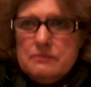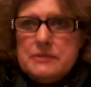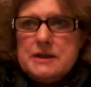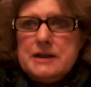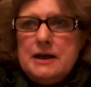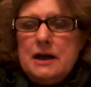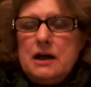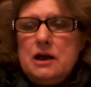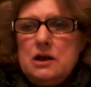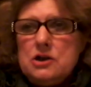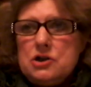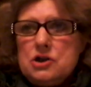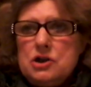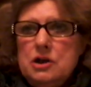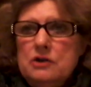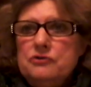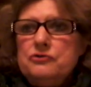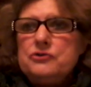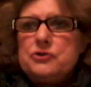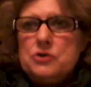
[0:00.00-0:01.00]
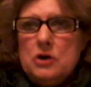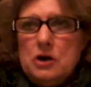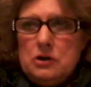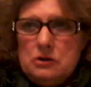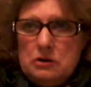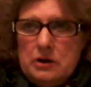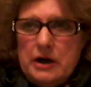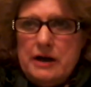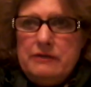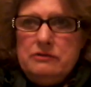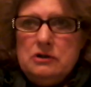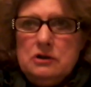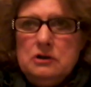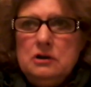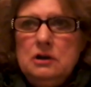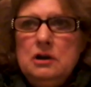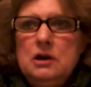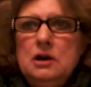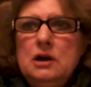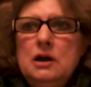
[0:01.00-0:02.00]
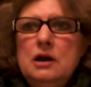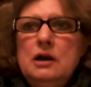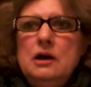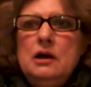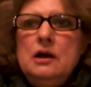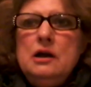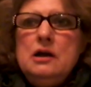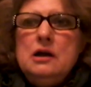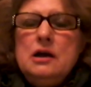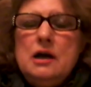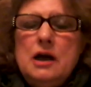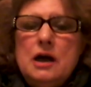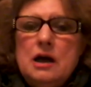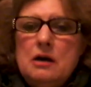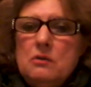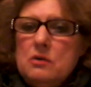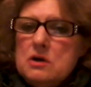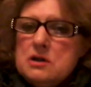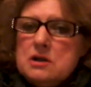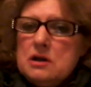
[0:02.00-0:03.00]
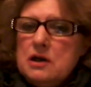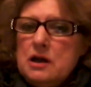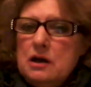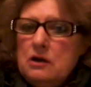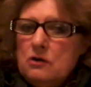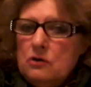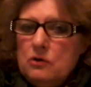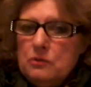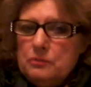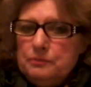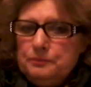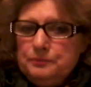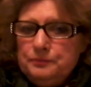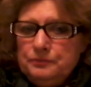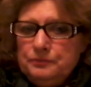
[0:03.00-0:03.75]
second shift truck driver, and wasn't at home.